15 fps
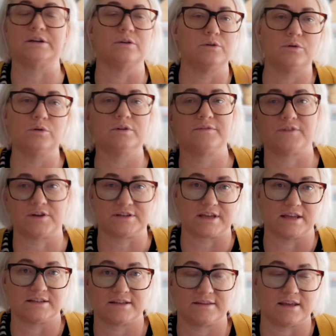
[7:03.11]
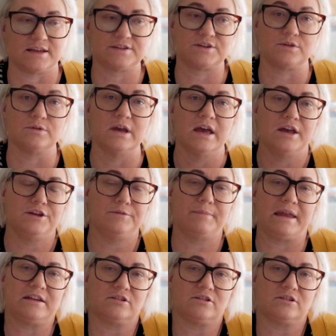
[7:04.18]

you know, all of those kinds of things. So you may